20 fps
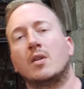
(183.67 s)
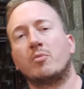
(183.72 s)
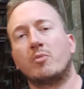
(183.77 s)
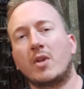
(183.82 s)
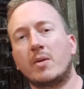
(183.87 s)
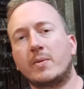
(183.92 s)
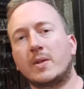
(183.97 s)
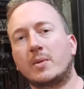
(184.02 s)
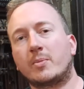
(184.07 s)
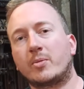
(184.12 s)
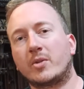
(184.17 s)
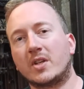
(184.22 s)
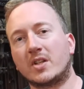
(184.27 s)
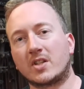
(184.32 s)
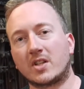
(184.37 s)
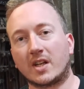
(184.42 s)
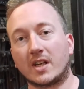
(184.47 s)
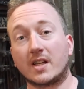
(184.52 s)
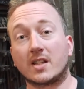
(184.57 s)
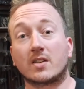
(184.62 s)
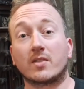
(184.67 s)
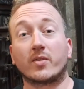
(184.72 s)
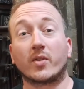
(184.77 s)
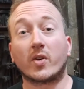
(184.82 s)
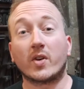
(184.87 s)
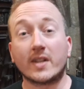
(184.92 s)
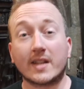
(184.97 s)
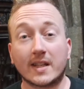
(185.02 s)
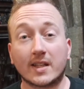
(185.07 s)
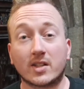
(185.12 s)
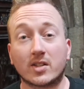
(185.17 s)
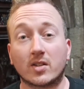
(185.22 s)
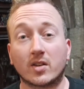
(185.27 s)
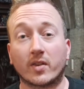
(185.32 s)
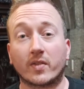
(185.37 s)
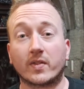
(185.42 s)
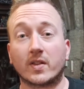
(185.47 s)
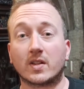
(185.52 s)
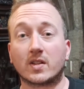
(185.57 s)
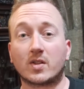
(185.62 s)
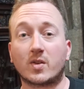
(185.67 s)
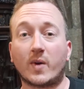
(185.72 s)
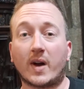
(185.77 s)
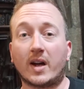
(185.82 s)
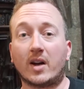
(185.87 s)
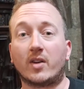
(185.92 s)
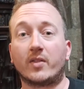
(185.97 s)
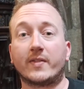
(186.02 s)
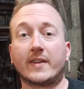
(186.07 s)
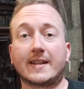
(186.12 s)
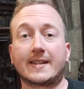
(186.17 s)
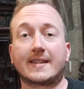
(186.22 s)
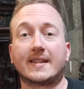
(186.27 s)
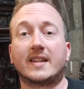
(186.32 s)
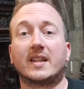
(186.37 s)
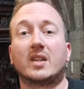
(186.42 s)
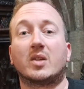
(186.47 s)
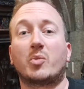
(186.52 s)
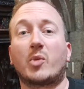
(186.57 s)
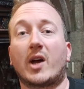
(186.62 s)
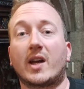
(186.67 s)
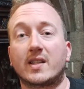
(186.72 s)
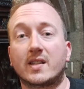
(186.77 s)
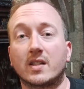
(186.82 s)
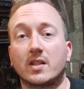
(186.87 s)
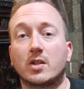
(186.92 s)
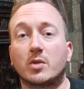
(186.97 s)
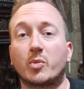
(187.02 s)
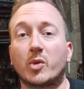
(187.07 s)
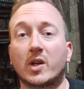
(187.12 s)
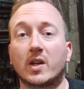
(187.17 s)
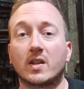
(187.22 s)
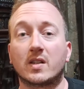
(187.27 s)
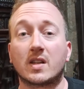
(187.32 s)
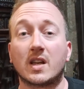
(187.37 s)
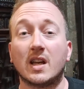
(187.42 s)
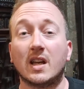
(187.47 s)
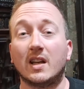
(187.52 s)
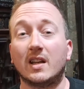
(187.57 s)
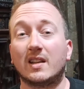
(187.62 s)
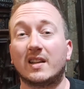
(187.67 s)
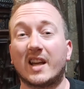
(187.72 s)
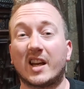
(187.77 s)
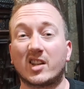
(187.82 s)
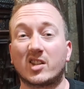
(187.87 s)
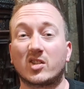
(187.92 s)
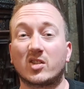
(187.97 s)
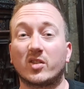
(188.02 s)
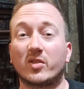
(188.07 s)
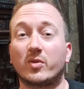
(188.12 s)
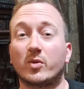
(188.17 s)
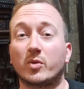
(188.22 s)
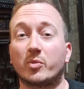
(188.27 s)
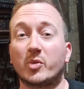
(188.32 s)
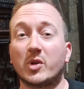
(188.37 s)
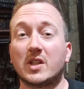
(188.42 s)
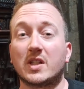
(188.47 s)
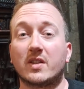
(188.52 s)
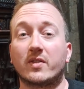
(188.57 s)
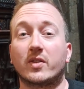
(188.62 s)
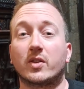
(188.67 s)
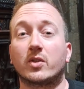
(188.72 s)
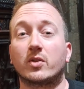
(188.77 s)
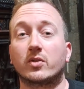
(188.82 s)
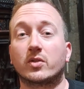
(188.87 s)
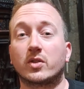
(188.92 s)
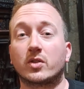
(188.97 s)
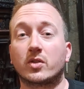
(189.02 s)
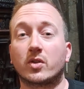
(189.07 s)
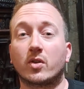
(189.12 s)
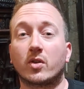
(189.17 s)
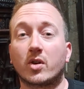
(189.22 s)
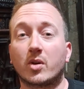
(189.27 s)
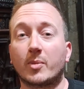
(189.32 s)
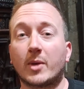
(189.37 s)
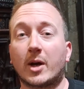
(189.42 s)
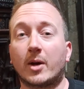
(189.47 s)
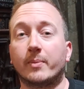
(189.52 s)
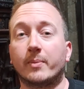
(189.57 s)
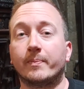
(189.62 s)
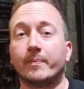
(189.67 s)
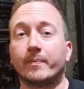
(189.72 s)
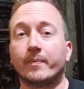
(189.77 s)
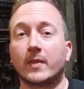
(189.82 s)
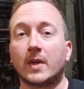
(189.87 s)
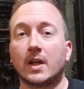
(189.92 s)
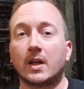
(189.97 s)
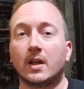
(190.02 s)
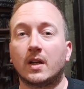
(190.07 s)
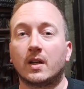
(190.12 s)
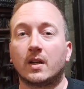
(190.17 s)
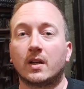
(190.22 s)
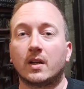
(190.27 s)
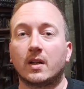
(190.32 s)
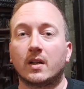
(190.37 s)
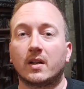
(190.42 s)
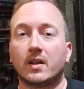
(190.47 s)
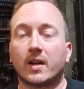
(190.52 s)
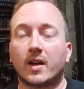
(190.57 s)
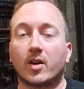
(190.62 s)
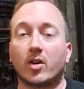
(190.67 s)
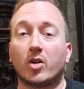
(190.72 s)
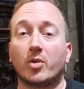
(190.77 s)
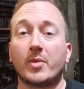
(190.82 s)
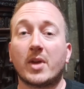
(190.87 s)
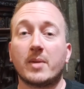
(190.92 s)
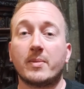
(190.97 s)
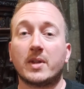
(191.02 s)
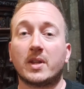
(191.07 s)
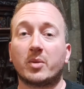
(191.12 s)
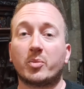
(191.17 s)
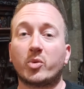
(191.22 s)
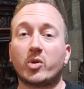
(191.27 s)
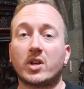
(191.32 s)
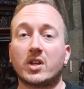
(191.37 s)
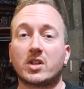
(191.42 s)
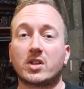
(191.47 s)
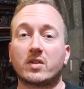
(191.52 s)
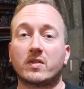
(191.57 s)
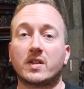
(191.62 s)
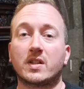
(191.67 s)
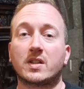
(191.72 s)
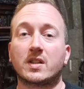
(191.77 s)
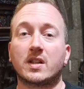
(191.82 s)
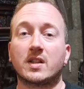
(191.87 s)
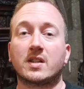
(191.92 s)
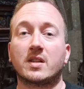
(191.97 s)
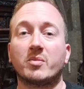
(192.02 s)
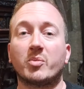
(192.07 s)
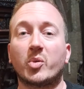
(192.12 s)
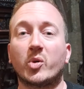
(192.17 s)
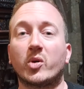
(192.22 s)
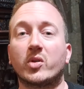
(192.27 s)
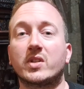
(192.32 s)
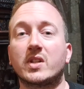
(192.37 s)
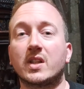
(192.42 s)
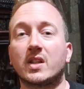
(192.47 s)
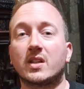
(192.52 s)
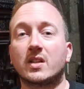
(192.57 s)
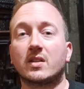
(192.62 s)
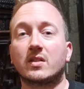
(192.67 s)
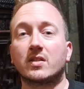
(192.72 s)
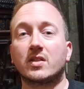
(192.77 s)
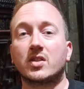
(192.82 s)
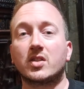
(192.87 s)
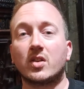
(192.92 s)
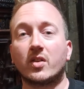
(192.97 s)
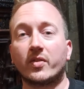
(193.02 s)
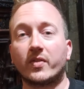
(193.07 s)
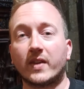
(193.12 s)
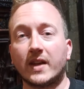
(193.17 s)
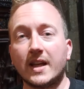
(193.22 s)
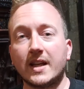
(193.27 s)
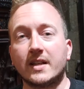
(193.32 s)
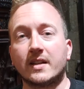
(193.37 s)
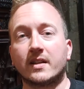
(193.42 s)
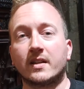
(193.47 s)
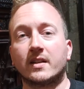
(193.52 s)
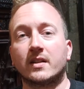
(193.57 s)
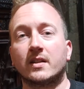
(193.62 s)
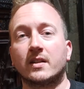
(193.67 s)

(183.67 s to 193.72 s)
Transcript: Maybe the preacher is avoiding stuff that's quite obviously in the passage because that stuff would be difficult to talk about. Or maybe the preacher is importing stuff in